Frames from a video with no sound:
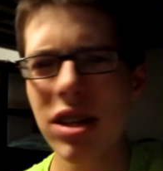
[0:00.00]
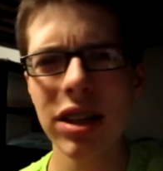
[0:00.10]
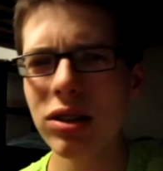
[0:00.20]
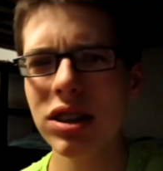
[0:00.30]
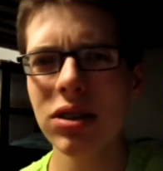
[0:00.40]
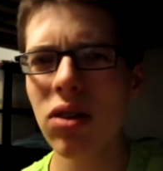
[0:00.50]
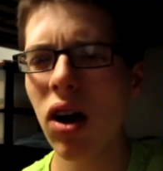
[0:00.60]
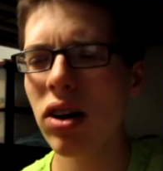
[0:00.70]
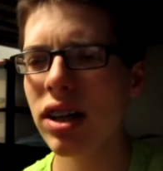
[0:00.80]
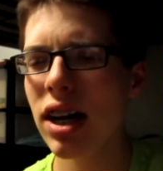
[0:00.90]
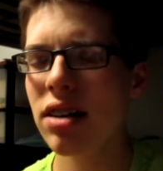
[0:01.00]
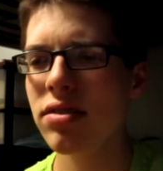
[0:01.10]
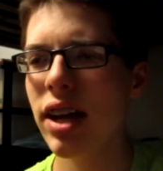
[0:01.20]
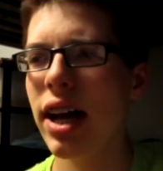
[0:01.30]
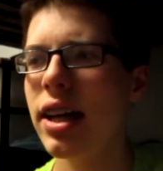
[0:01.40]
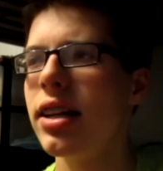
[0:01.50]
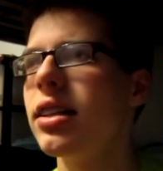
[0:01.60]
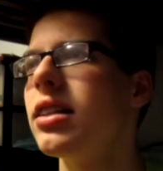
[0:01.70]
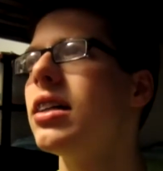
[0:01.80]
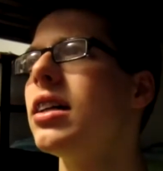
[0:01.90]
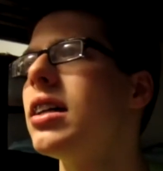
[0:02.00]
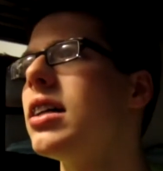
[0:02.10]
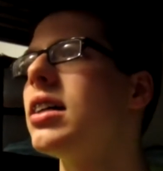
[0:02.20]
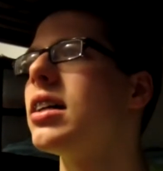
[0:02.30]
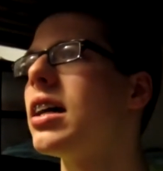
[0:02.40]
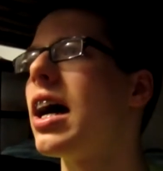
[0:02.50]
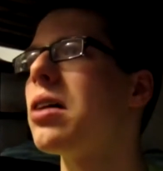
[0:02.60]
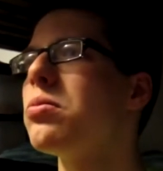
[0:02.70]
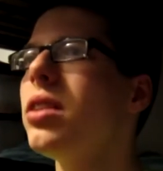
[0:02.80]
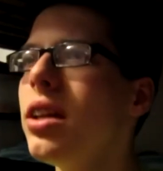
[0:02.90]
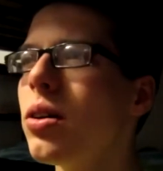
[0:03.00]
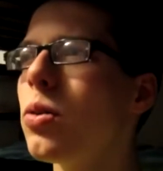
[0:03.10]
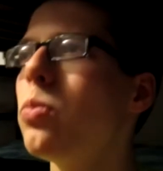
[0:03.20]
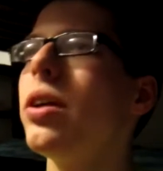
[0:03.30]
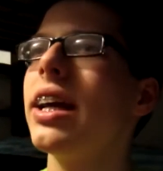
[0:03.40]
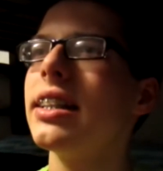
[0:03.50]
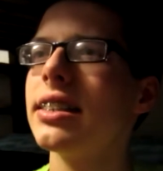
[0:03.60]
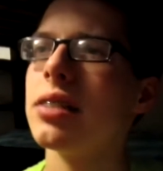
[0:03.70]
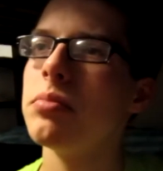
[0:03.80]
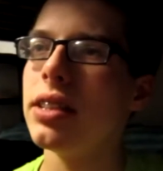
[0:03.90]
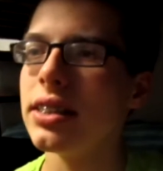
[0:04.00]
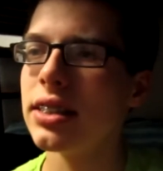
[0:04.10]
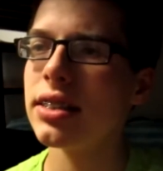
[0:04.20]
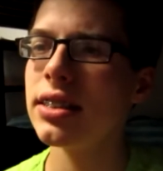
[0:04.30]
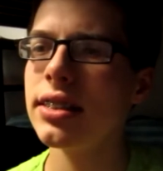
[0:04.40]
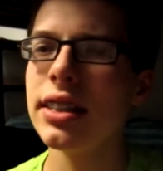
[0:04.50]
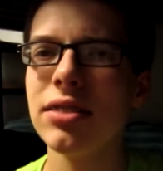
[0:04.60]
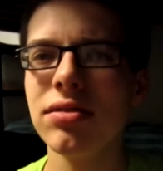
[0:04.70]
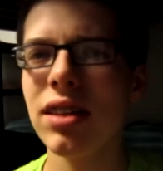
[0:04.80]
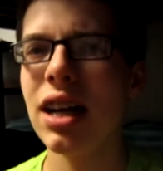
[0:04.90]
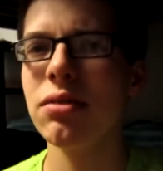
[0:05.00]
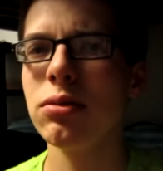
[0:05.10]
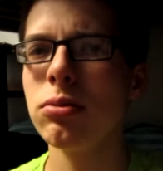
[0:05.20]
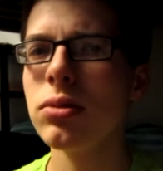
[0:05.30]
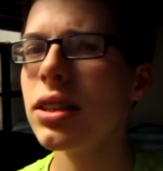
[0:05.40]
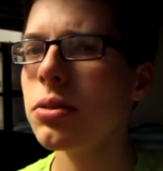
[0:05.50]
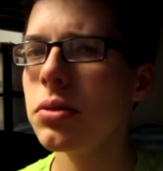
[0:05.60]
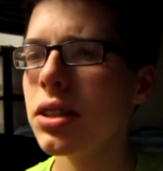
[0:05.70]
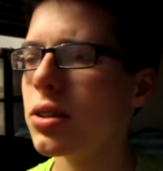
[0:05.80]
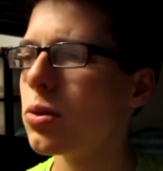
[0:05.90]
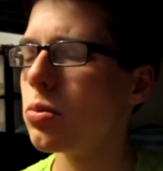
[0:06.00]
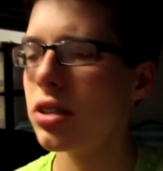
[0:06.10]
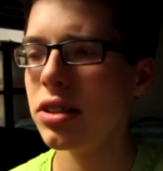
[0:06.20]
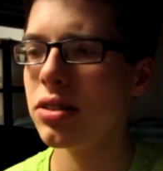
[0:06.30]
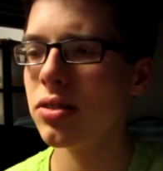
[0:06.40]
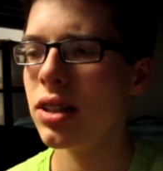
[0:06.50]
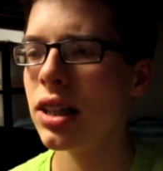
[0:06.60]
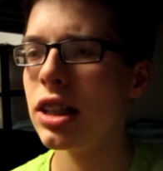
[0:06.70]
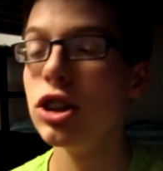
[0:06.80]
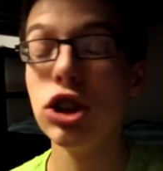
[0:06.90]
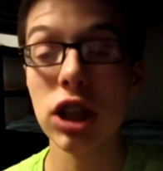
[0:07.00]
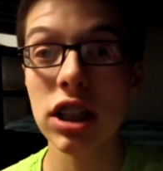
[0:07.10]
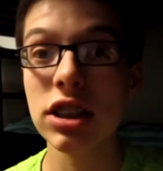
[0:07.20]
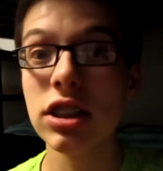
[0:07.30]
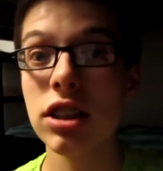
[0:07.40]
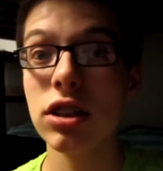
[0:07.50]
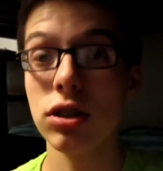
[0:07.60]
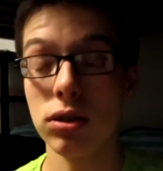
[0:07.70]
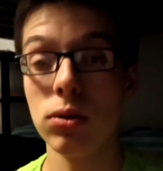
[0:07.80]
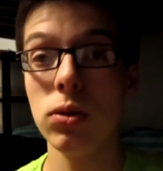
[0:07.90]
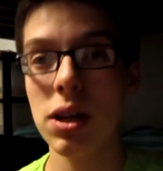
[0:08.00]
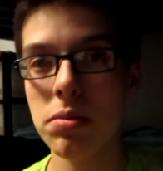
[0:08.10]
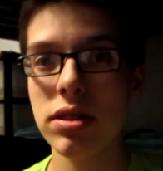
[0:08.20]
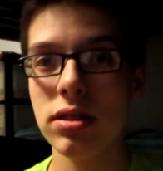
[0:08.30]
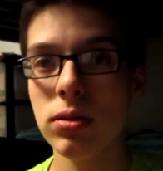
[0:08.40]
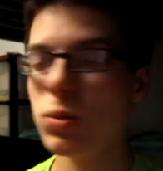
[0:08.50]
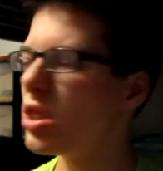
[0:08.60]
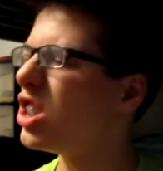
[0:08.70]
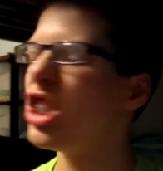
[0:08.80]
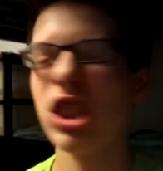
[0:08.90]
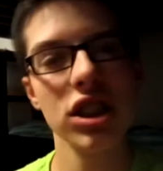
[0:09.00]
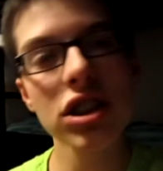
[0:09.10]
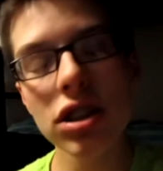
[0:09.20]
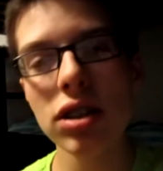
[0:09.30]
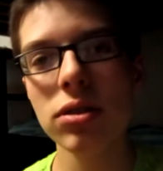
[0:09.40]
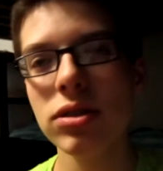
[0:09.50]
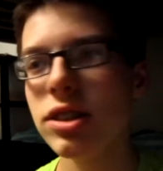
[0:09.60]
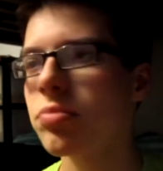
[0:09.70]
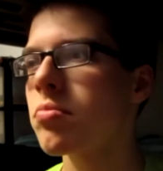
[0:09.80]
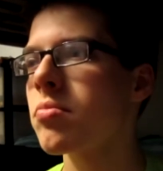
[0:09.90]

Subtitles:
There still aren't enough, and I really hope we get some in season 5. I really, really hope we do. Just clone episodes with just clones.